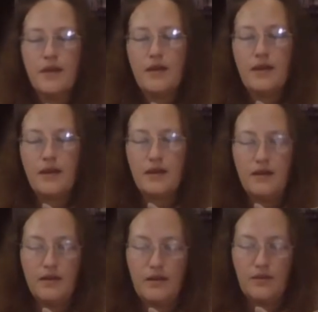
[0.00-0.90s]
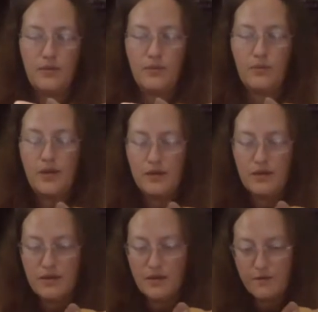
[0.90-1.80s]
And we
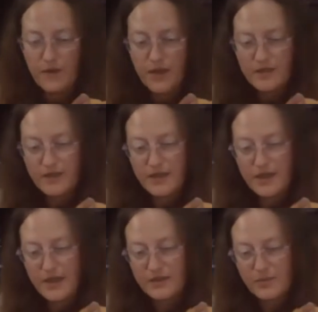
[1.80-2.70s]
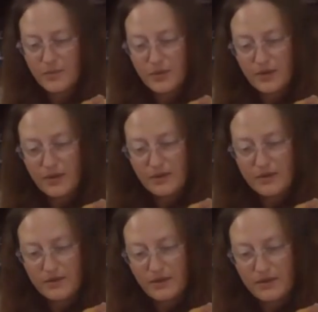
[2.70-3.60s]
are finally at the point
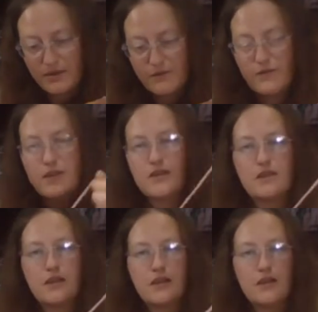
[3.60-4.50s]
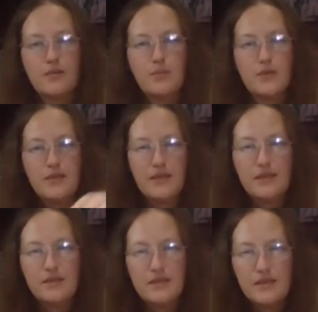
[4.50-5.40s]
of finishing up with the
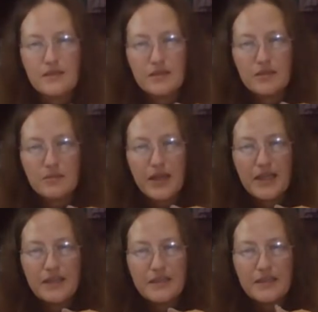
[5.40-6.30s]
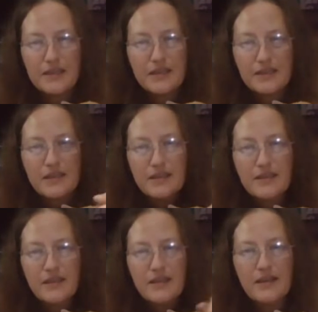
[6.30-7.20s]
interior painting
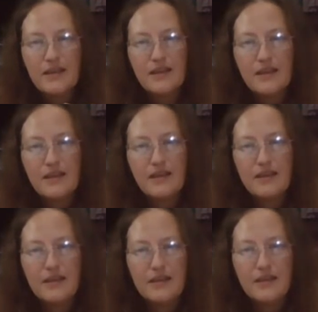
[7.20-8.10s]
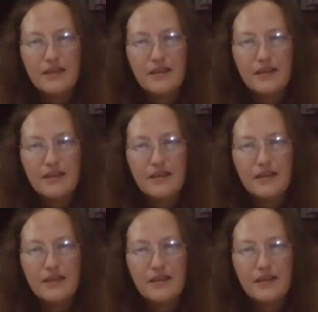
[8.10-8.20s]
and